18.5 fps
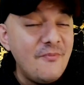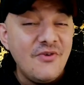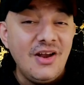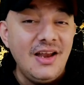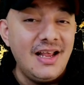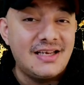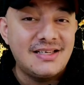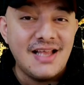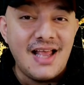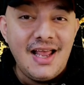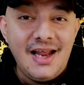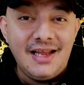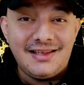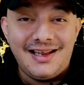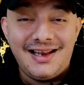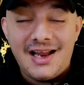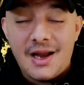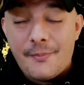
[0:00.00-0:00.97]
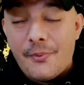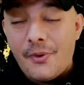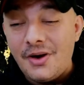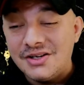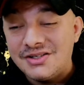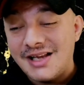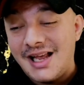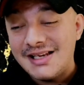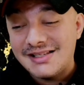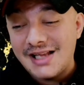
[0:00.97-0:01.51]
really excited and I
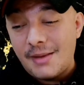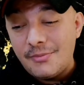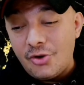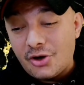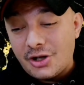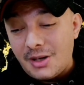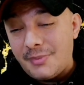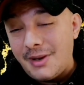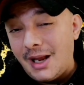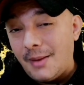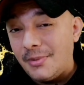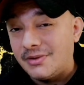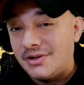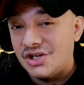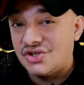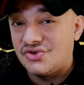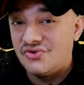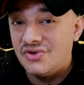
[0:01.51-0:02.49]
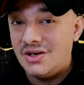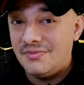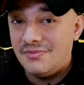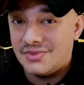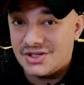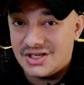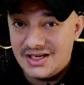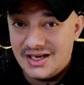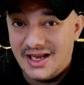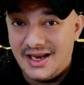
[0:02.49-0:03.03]
apologize that I'm not going to be able to
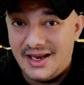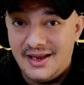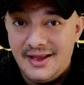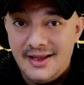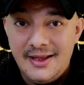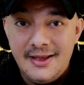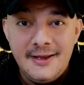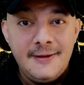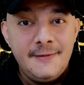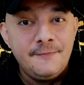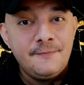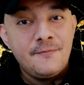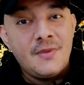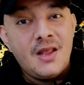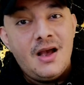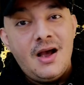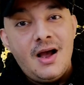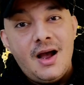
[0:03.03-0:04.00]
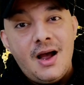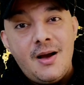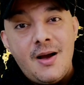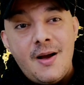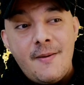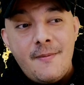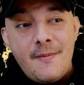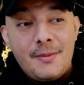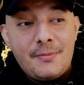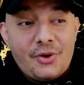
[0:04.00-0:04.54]
stream tonight.
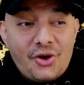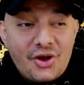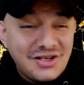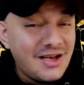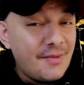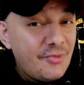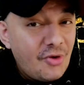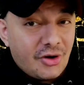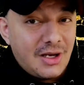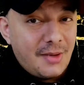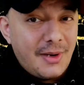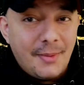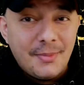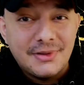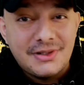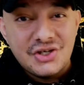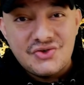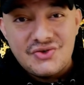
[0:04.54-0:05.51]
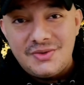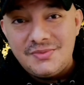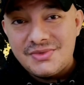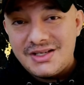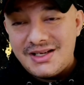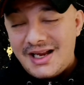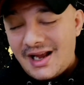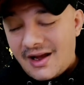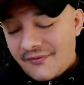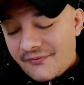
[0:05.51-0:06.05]
And because I'm not going to be able to stream
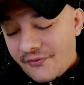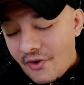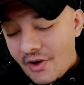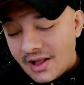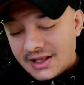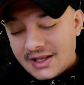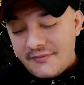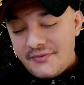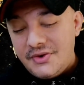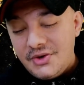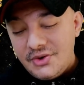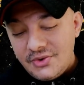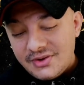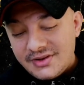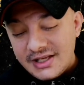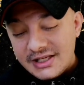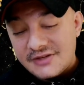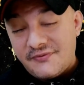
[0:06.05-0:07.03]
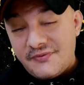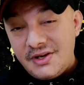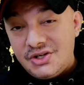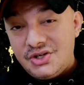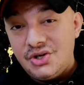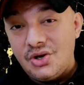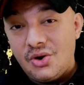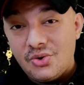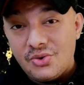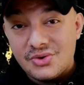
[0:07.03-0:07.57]
tonight, I thought I'll give you this
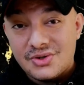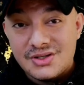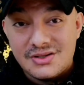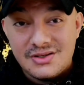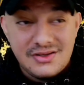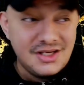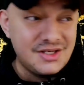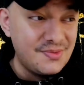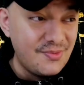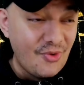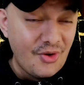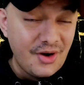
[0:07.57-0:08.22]
video this